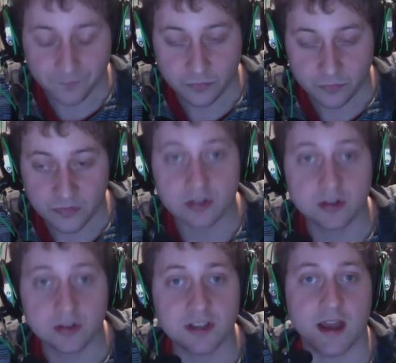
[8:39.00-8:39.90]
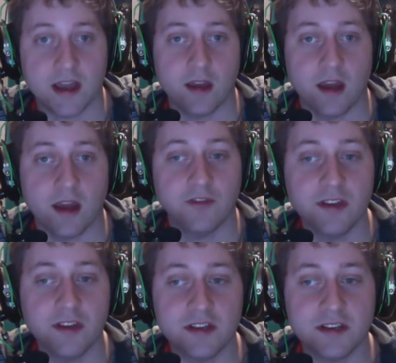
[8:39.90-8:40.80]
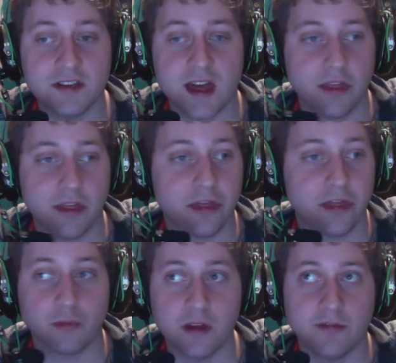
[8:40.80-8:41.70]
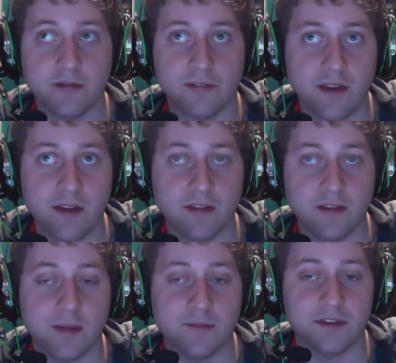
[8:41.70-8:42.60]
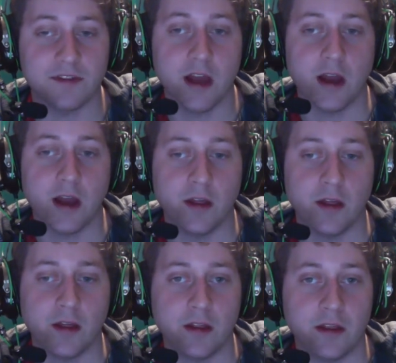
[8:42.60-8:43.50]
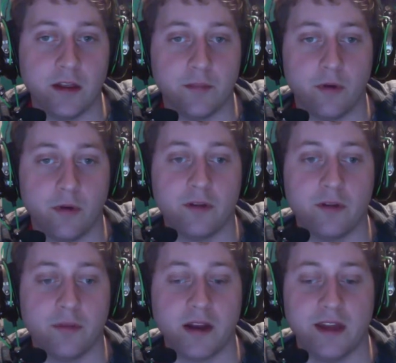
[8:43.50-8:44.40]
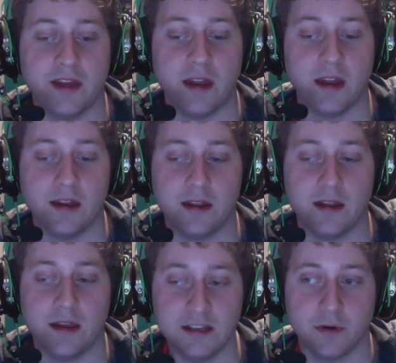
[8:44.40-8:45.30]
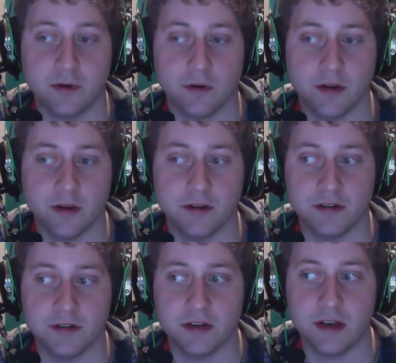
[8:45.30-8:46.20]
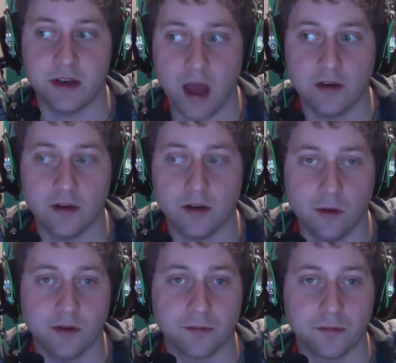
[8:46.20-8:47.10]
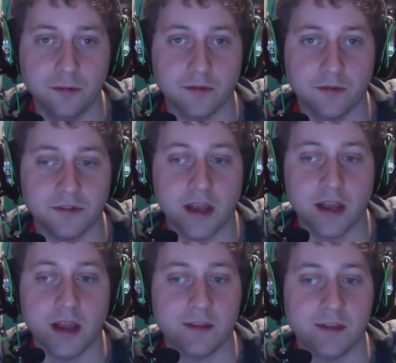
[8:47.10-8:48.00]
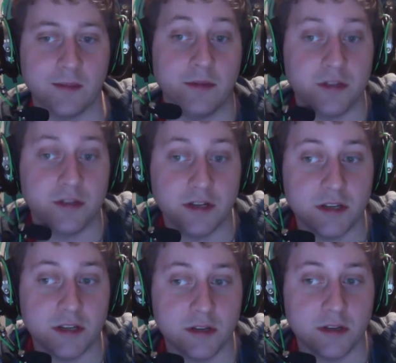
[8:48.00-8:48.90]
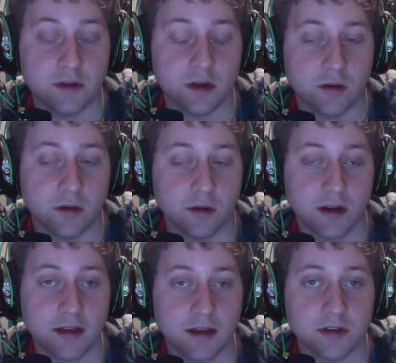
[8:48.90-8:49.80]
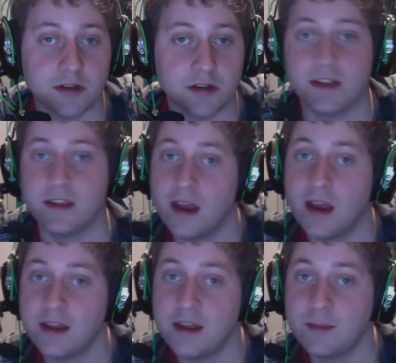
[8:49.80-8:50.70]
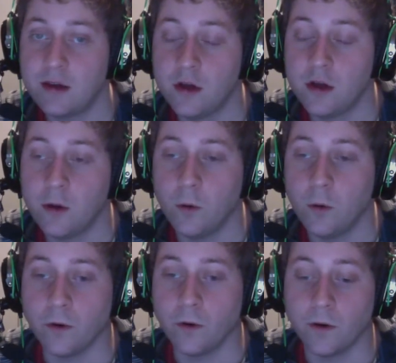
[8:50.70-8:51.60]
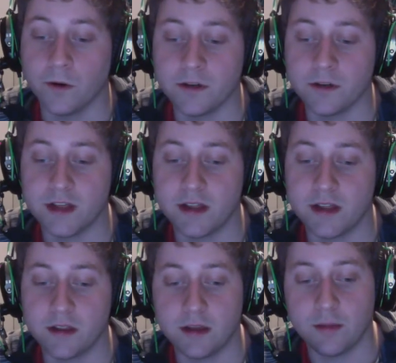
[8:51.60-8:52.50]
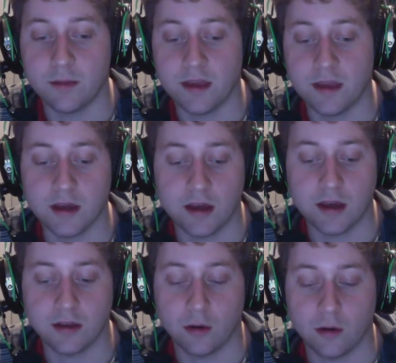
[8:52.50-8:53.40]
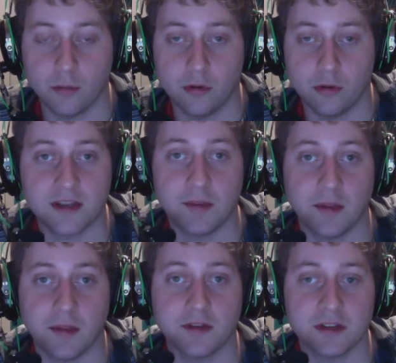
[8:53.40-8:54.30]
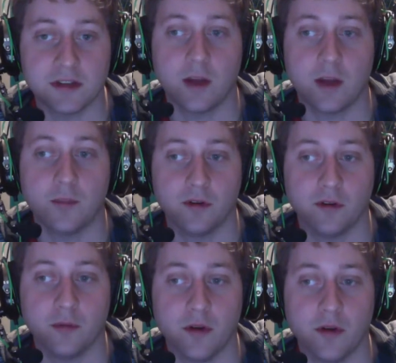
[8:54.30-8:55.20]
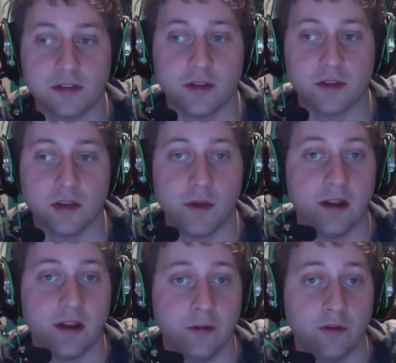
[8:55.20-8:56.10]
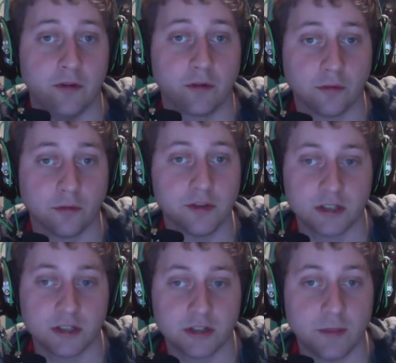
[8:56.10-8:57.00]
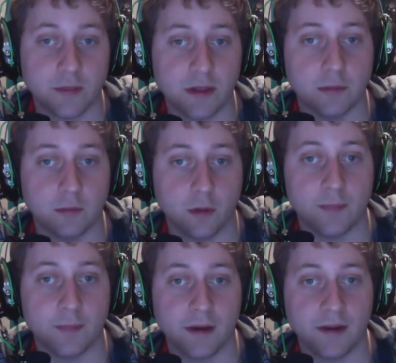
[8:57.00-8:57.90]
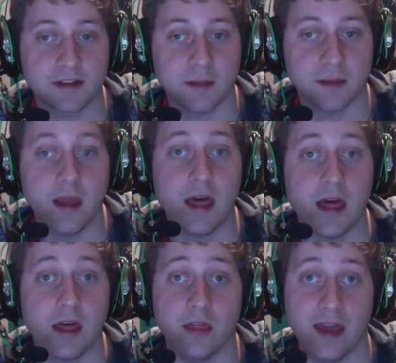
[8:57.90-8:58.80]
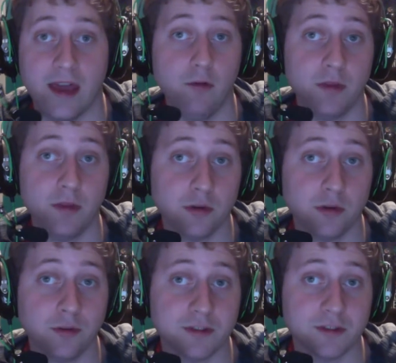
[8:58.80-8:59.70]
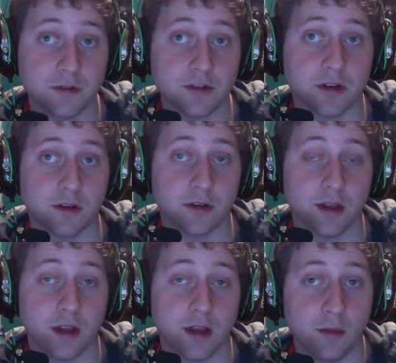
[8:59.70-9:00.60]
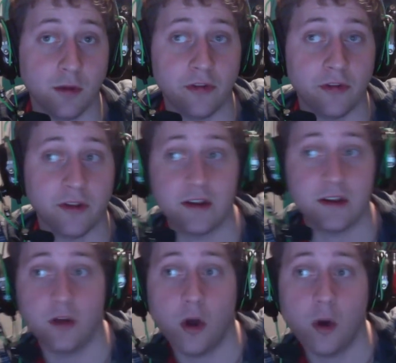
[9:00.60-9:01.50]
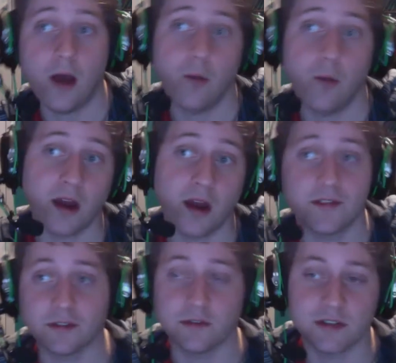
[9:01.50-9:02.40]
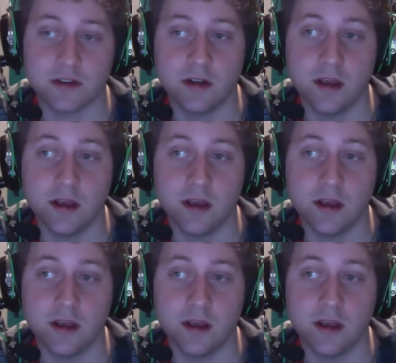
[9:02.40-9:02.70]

just looks at. And if he sees that 3 of 5 games the opponent picked that his opponent did not know their rules, then maybe the GT organizer could send the guy an email or send him or pull him aside, be like, listen, a couple of your opponents thought that you might not have known your rules. Just try to be a little bit more prepared next time. That would be a cool solution. And I know Paul said he didn't know what kind of solution,